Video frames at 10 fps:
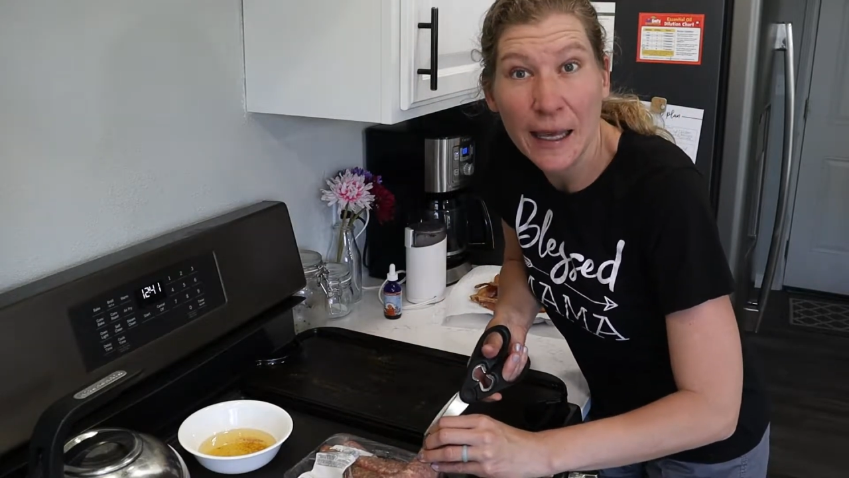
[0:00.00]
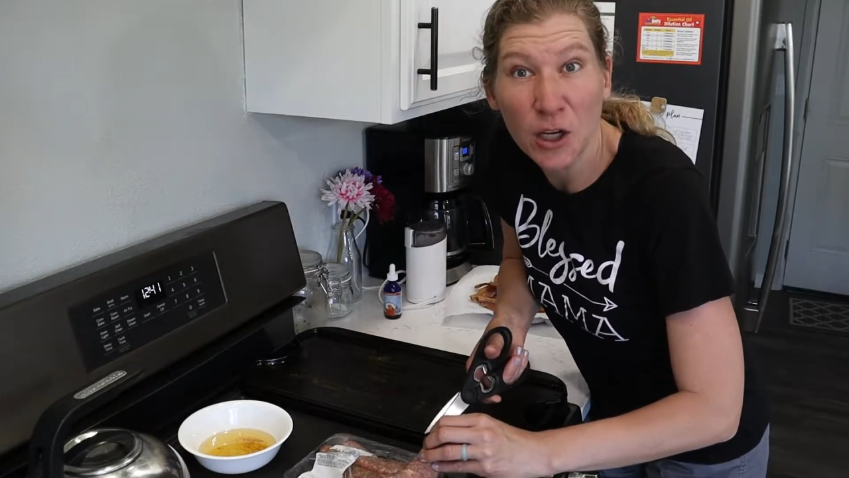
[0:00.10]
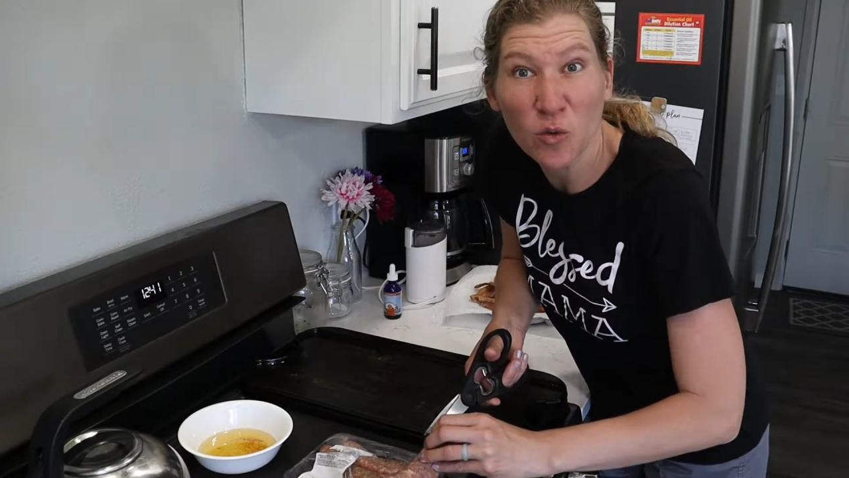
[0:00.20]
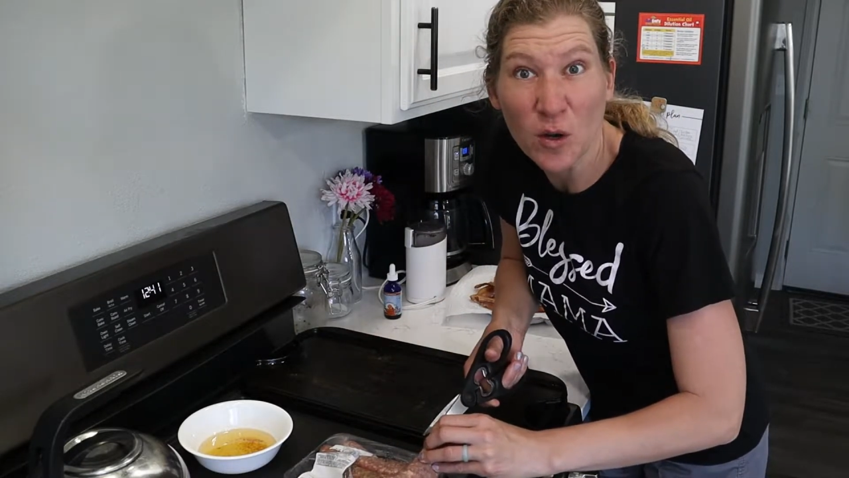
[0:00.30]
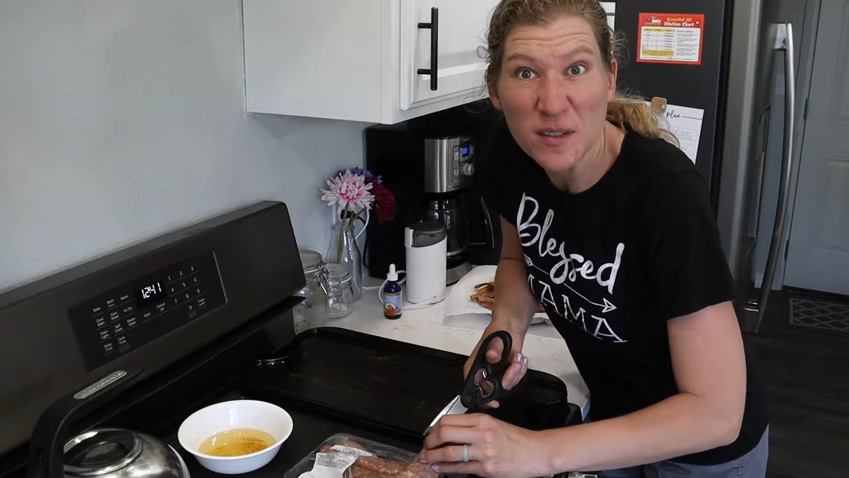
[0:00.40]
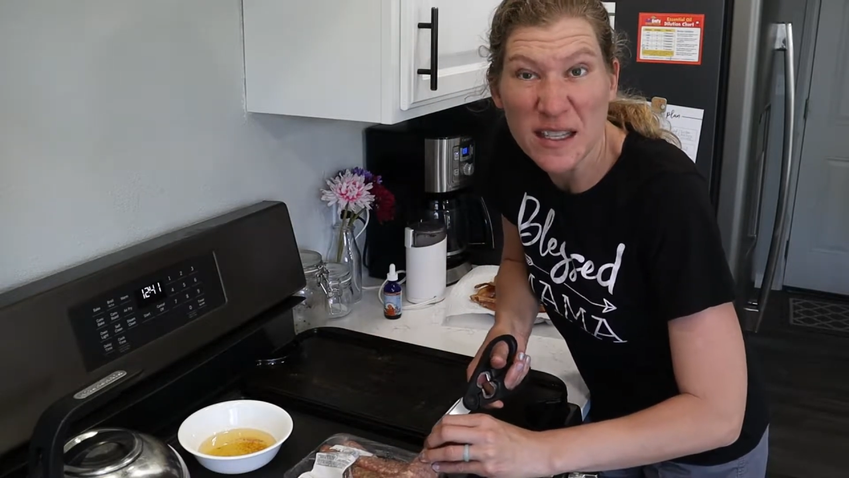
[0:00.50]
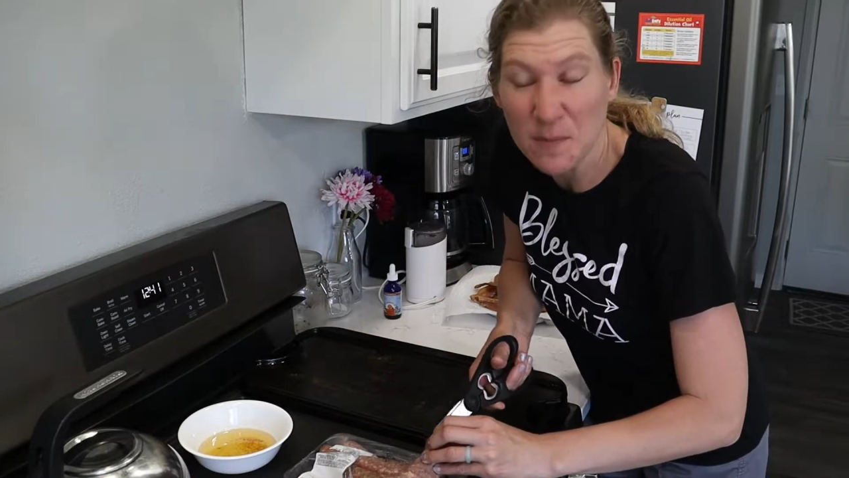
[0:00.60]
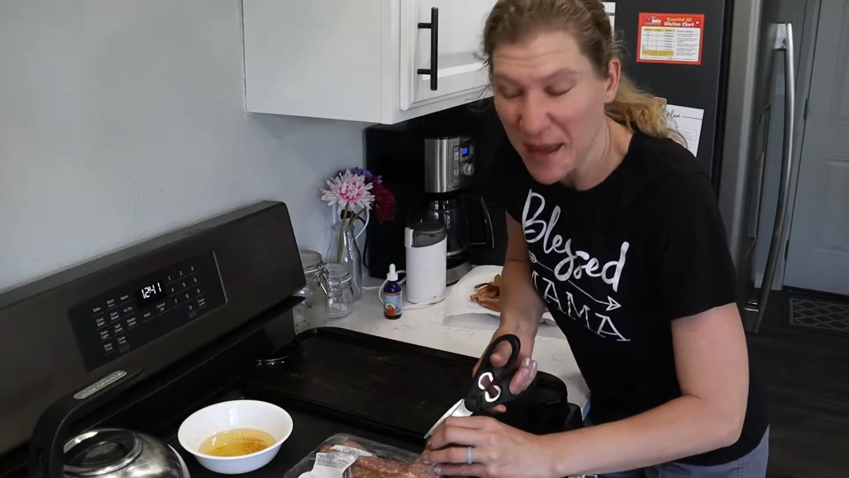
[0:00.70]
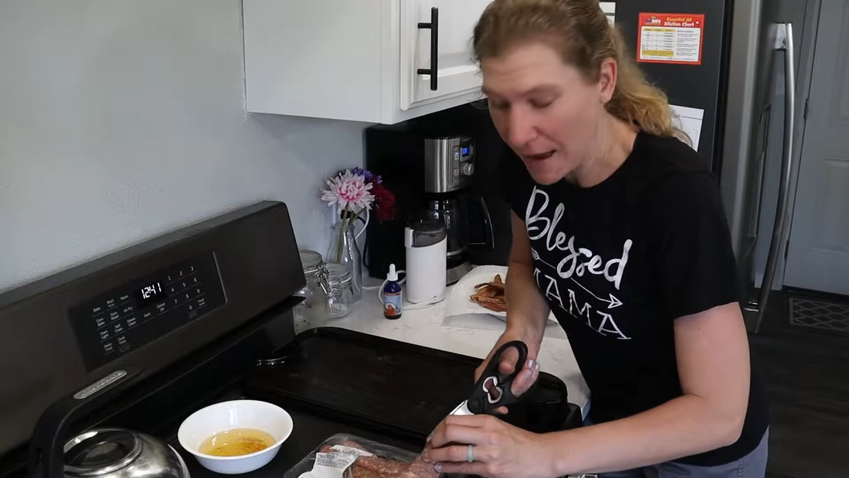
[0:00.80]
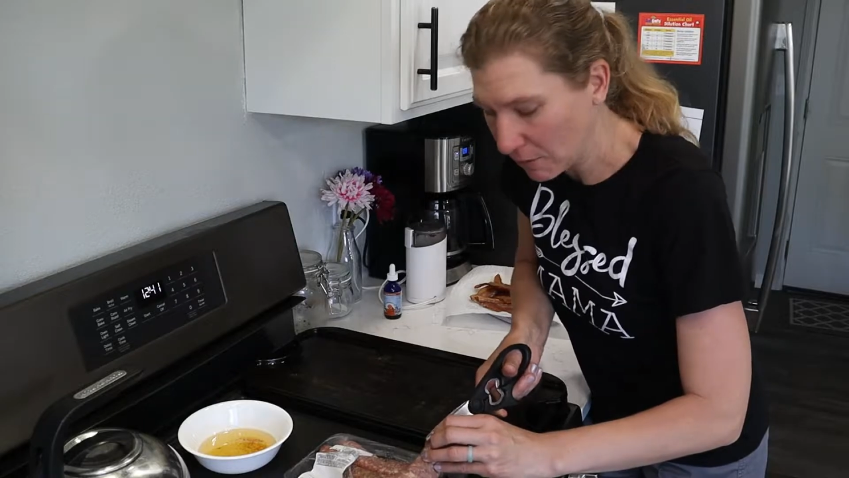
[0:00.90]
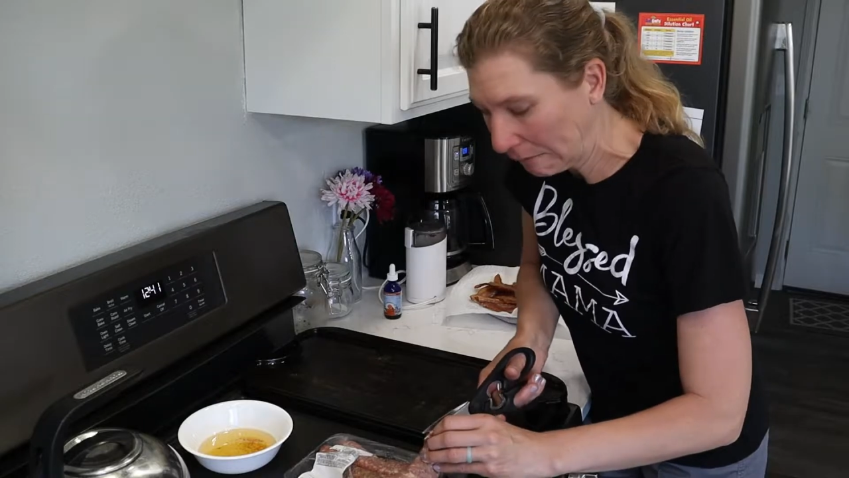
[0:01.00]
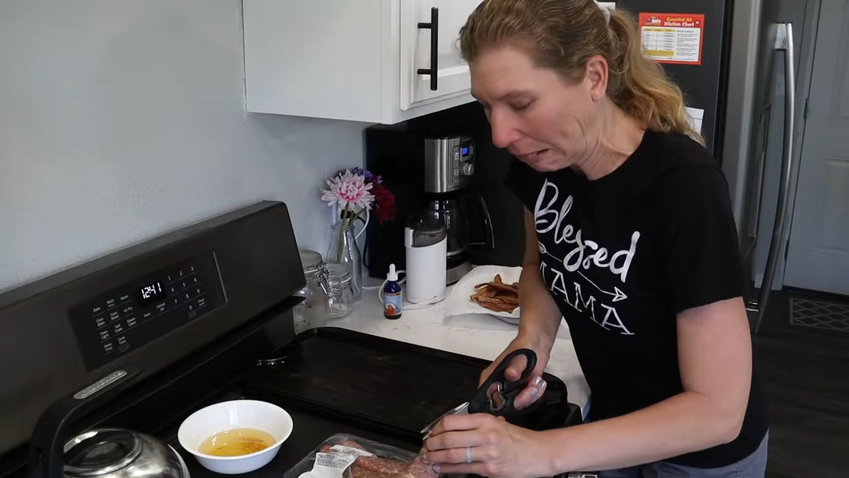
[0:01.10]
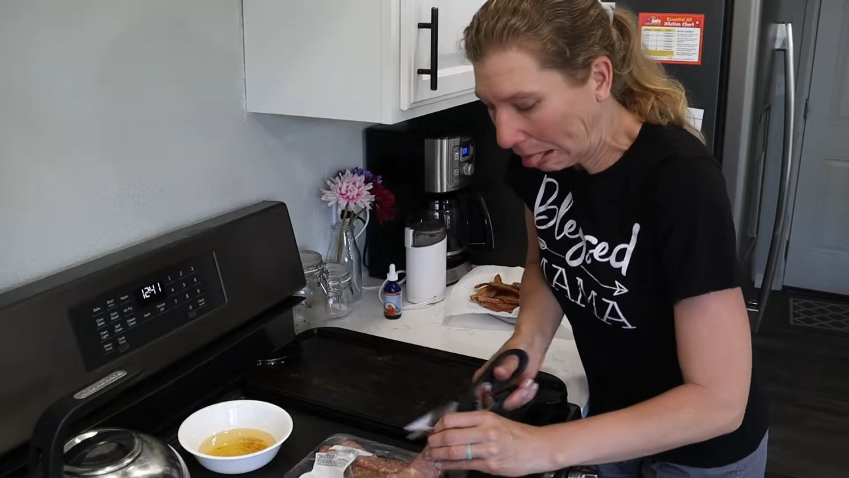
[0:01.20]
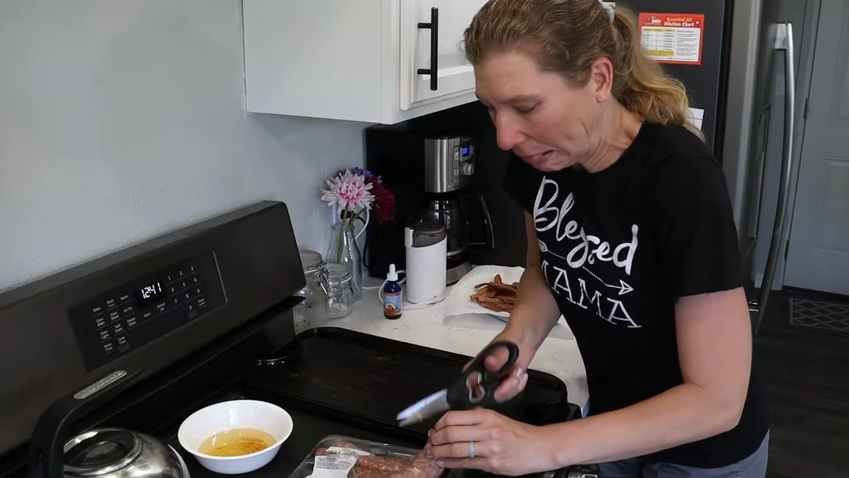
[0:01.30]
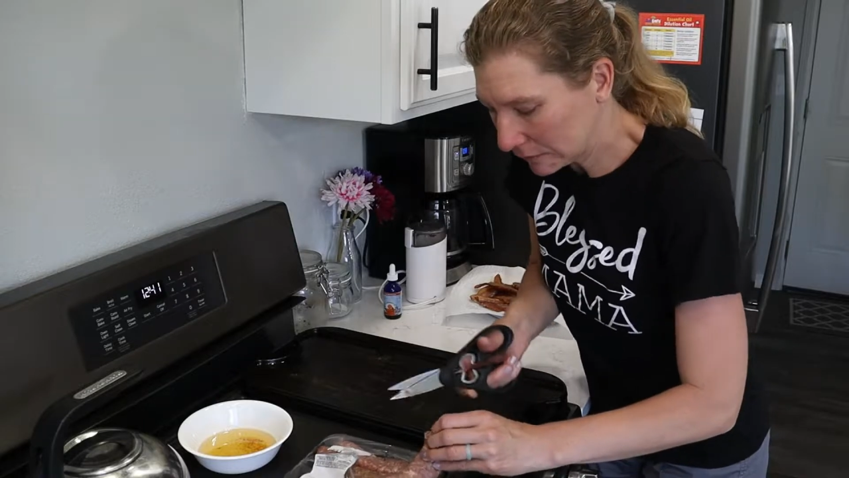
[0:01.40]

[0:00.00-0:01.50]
it grosses me out.